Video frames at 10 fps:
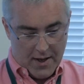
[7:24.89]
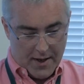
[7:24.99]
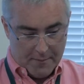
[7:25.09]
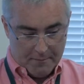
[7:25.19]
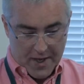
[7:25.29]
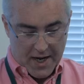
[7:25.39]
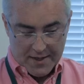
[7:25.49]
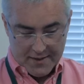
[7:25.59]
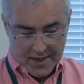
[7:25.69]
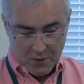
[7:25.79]
and
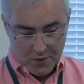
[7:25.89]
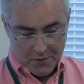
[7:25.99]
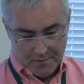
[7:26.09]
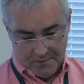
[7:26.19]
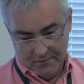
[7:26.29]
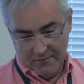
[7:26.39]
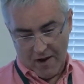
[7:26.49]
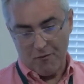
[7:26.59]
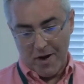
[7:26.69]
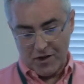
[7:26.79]
then dealing with
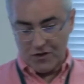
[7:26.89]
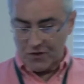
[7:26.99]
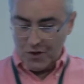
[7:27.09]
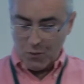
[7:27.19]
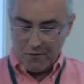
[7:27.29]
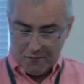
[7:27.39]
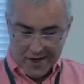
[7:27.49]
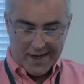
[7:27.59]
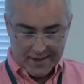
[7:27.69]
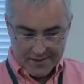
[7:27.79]
affirmations, so that we're
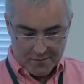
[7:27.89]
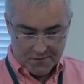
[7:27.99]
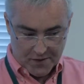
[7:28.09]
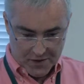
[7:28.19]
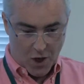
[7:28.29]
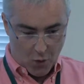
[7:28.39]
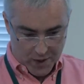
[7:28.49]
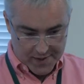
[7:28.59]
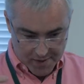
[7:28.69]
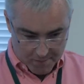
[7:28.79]
feeling as if that this
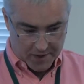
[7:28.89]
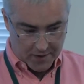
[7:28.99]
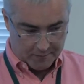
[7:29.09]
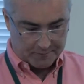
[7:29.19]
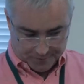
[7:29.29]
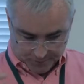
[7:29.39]
goal is something that